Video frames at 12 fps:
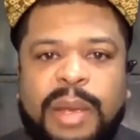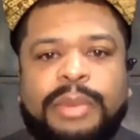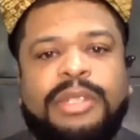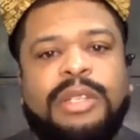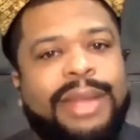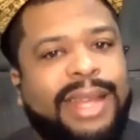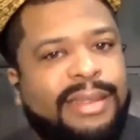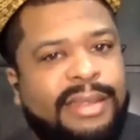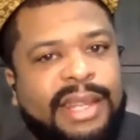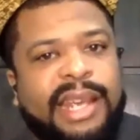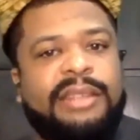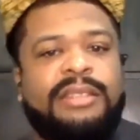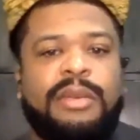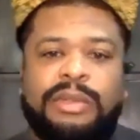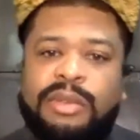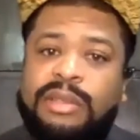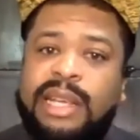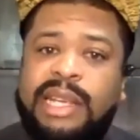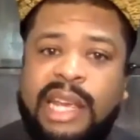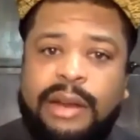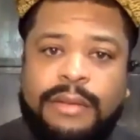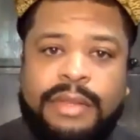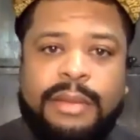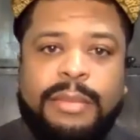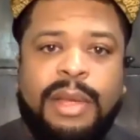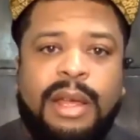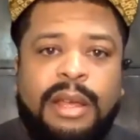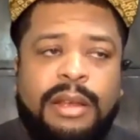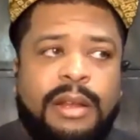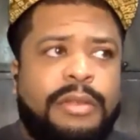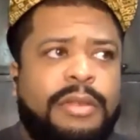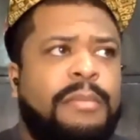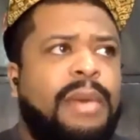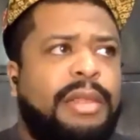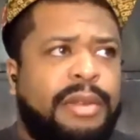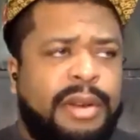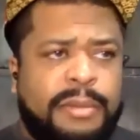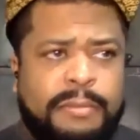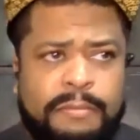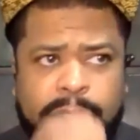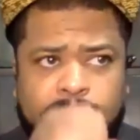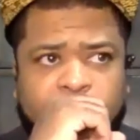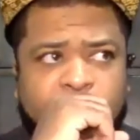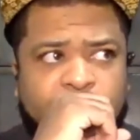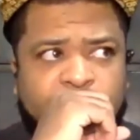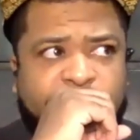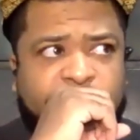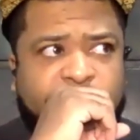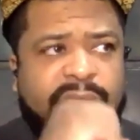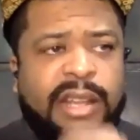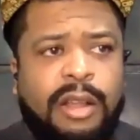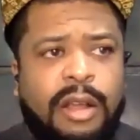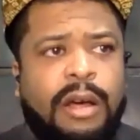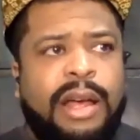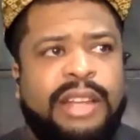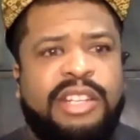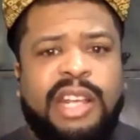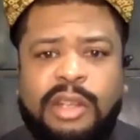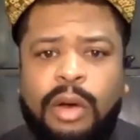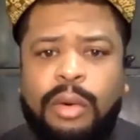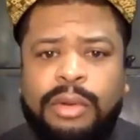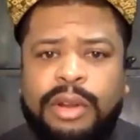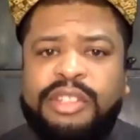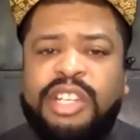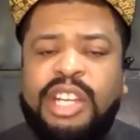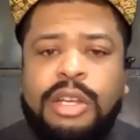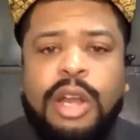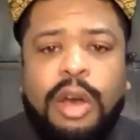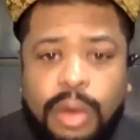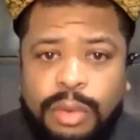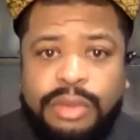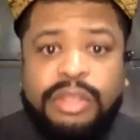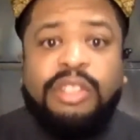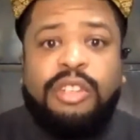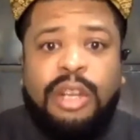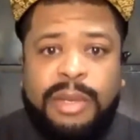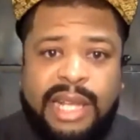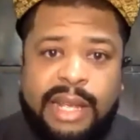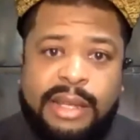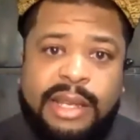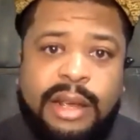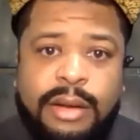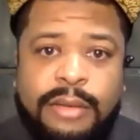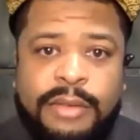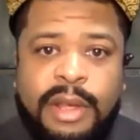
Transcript: Someone gets sick, someone's going to take care of them. The mother-in-law, as she gets older, she knows she's going to be taken care of.